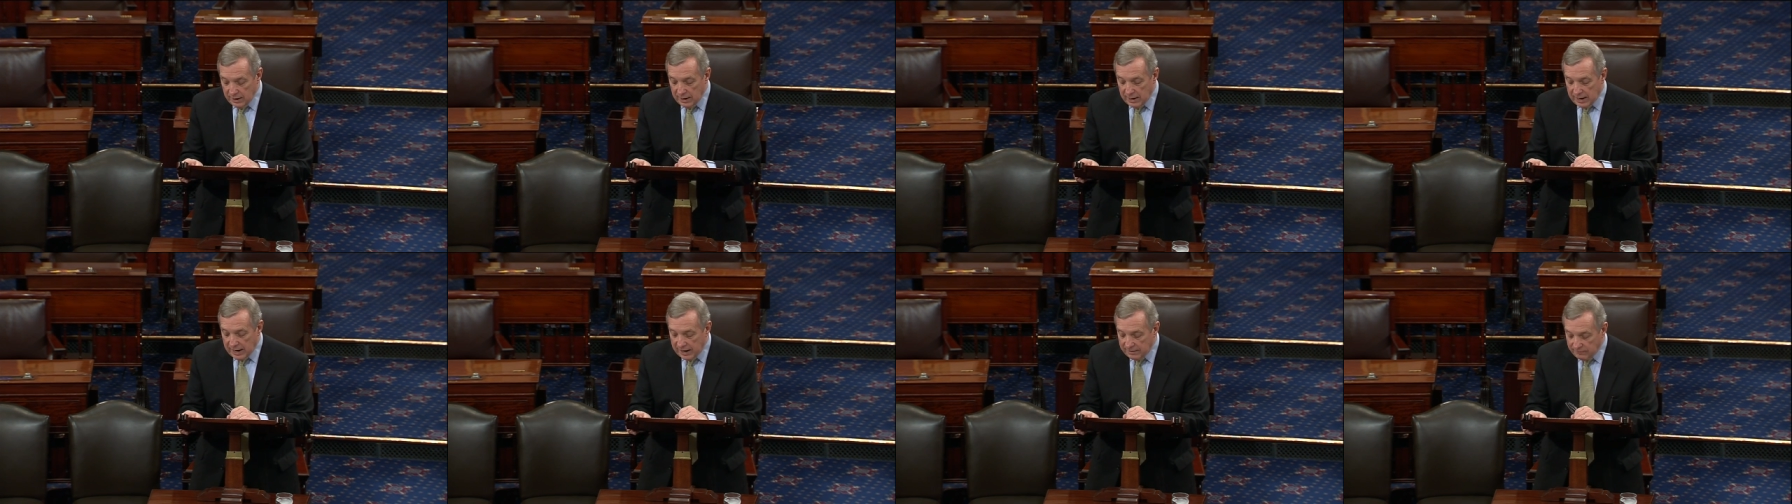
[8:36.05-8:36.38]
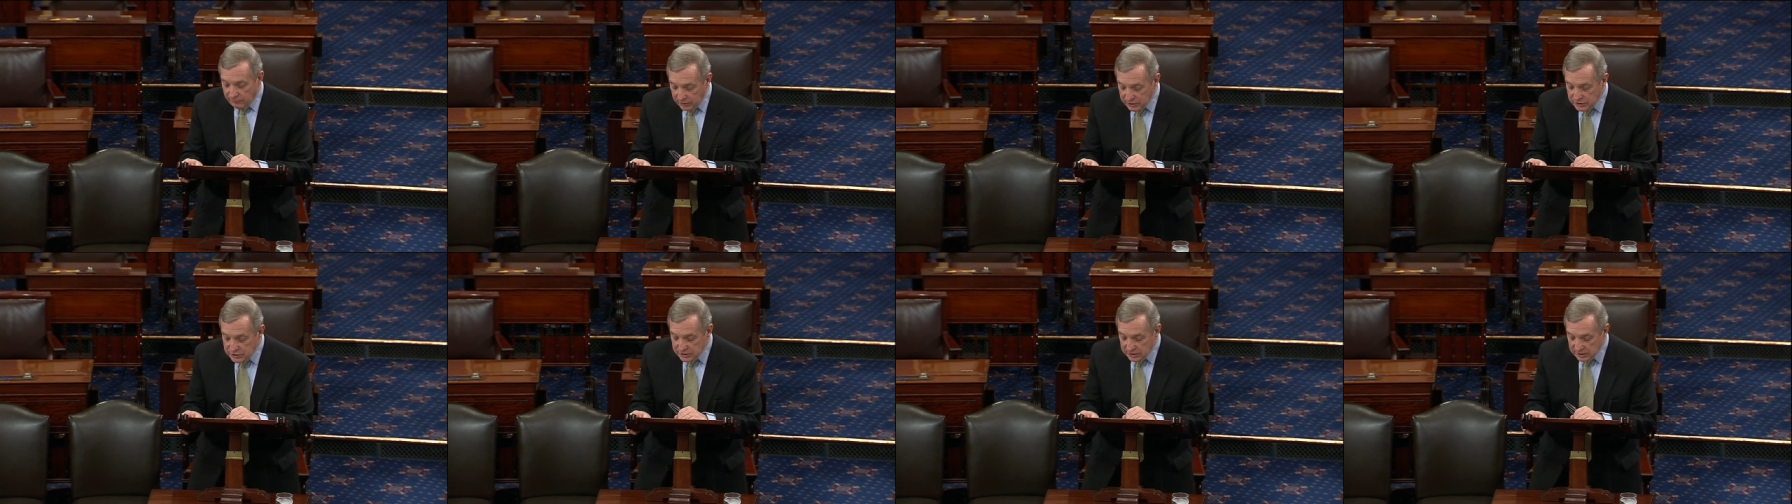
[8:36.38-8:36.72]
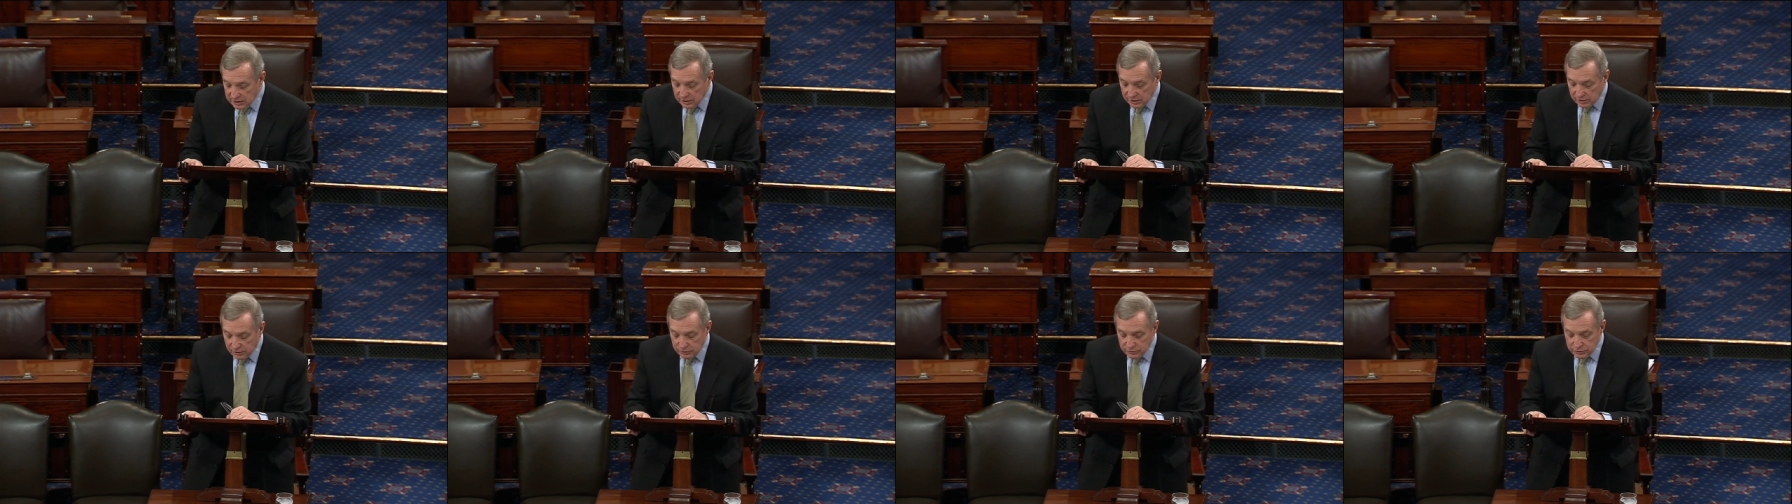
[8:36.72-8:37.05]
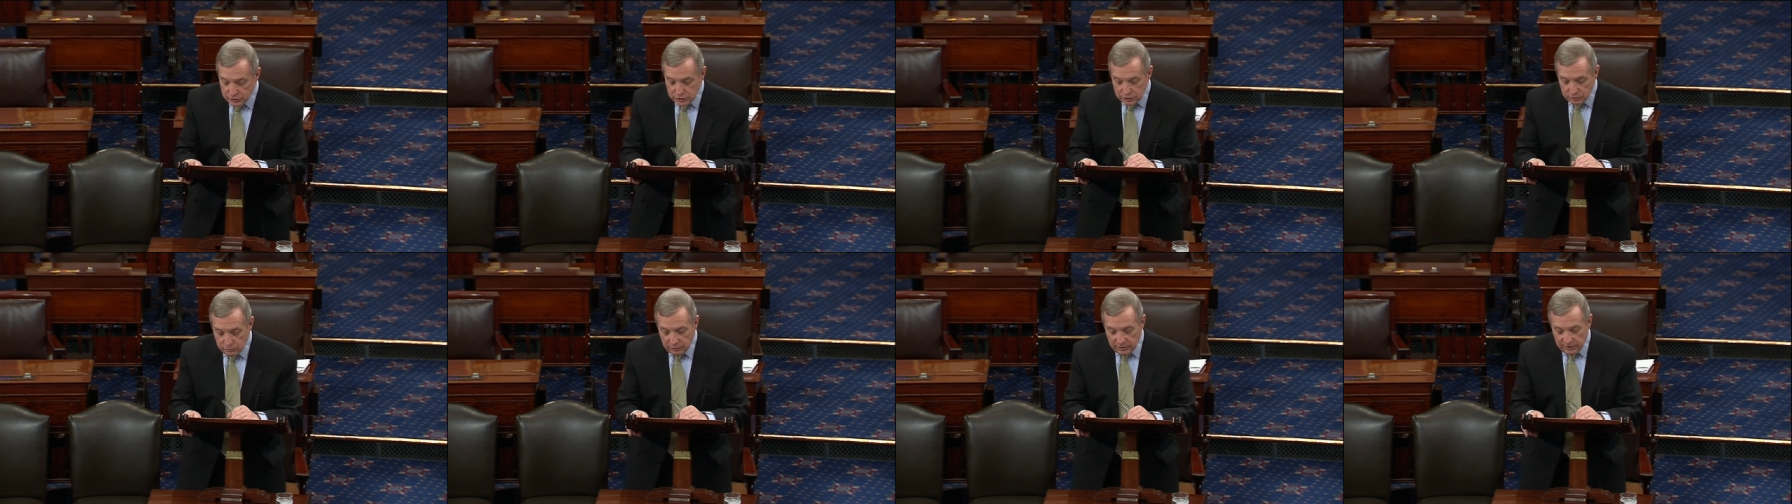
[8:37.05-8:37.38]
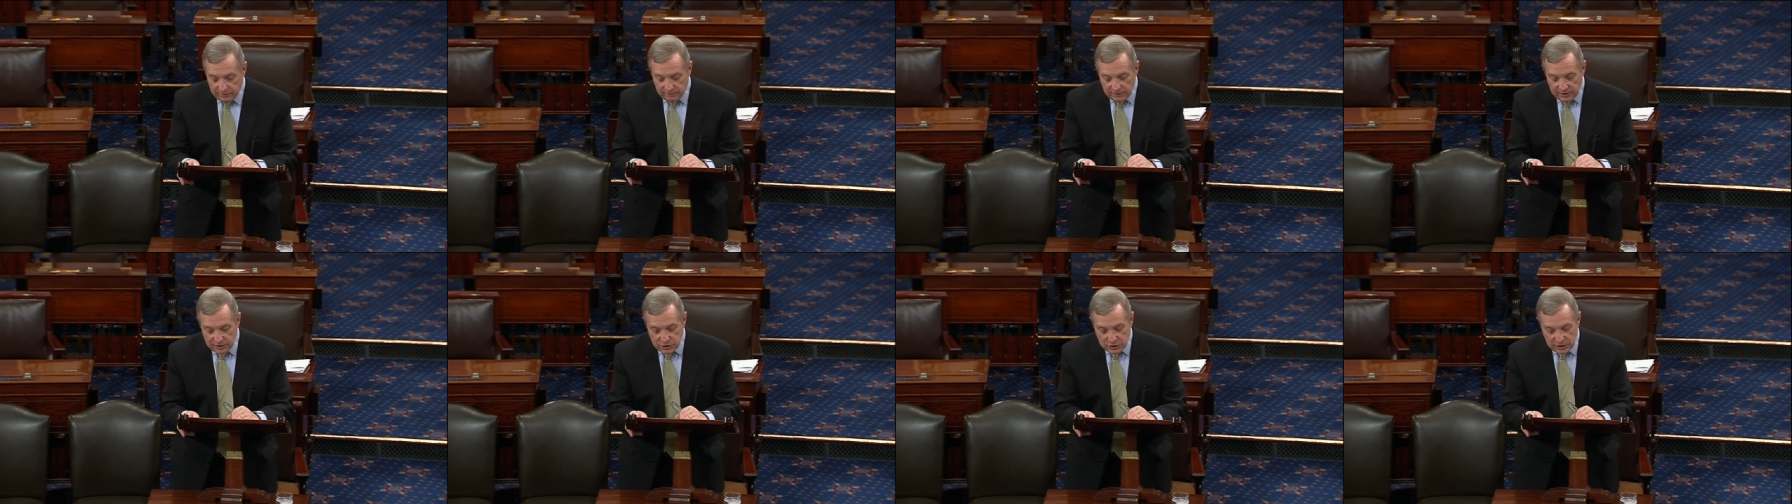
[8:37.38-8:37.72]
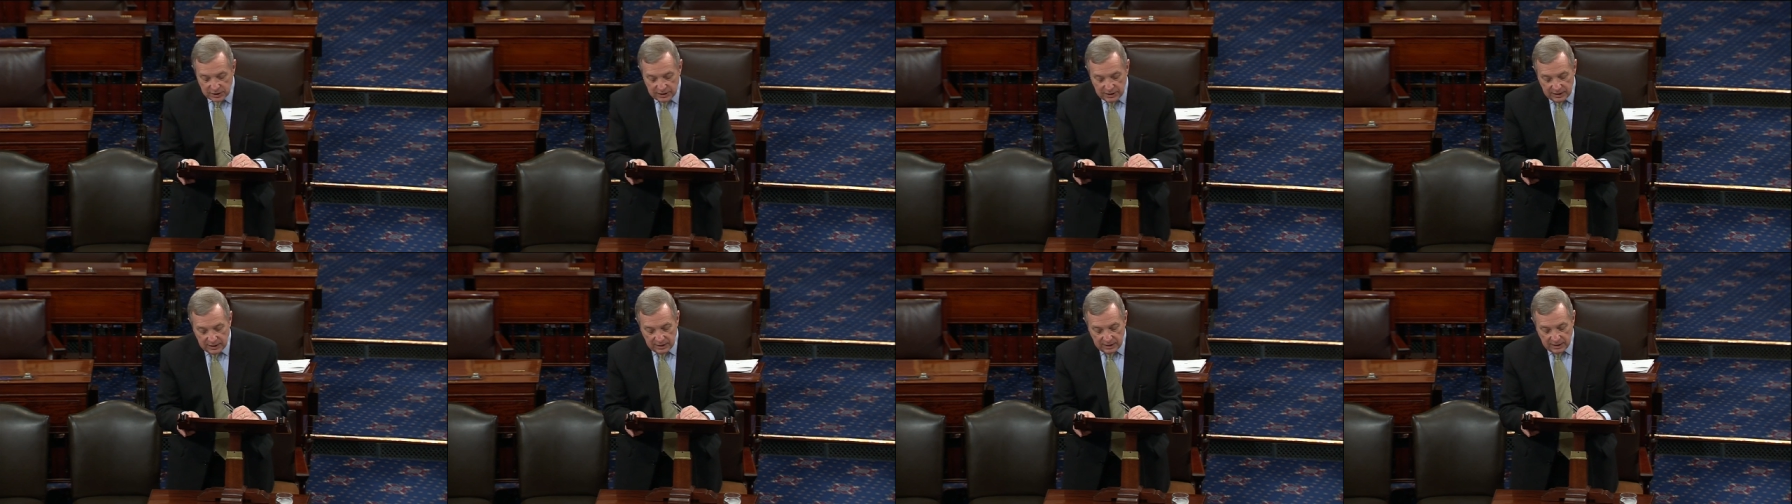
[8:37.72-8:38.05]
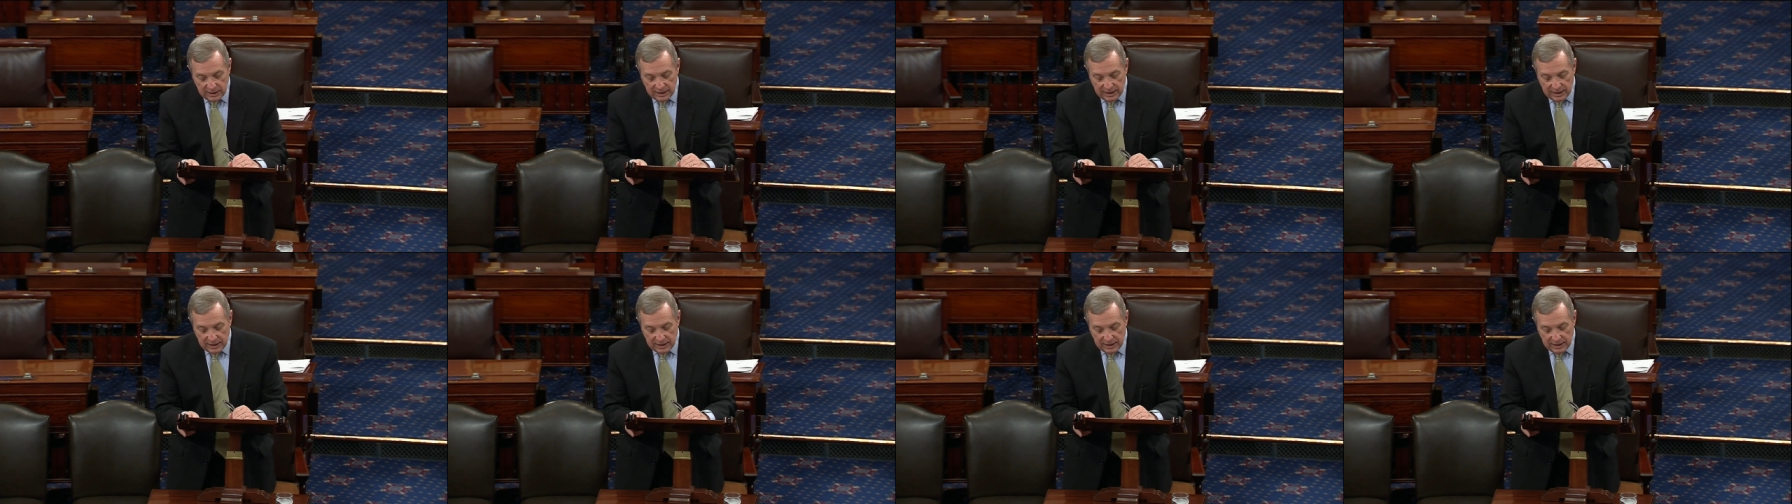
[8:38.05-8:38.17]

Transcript: I've reached the conclusion we eventually